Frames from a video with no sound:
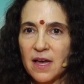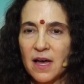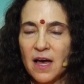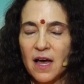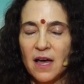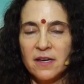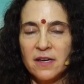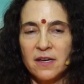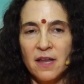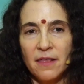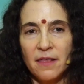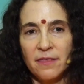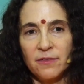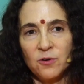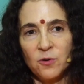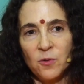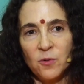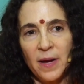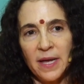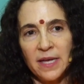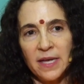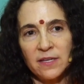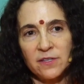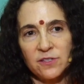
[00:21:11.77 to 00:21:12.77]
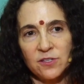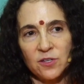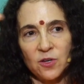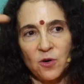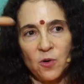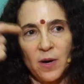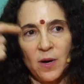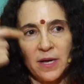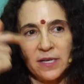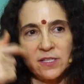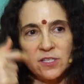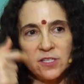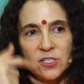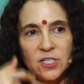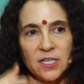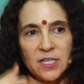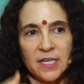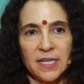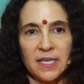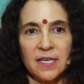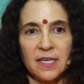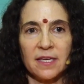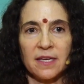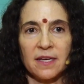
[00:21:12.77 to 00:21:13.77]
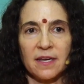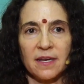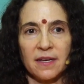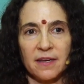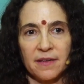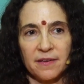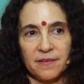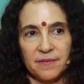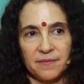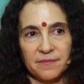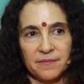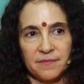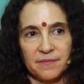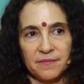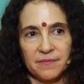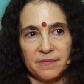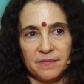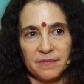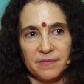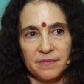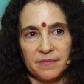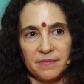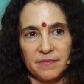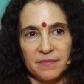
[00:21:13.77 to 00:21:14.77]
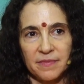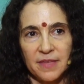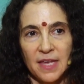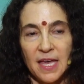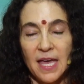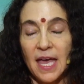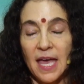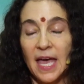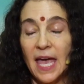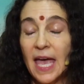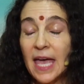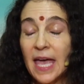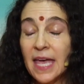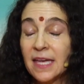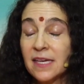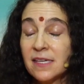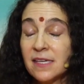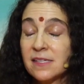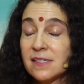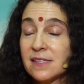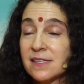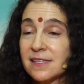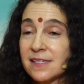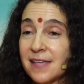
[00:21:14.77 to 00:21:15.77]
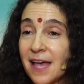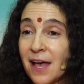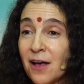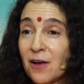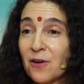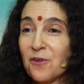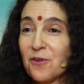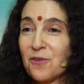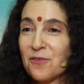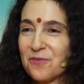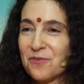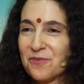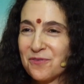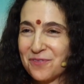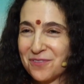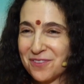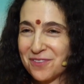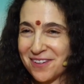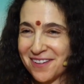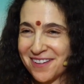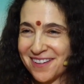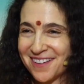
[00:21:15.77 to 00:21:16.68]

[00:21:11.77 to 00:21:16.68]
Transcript: Another way is a question in. Hey self,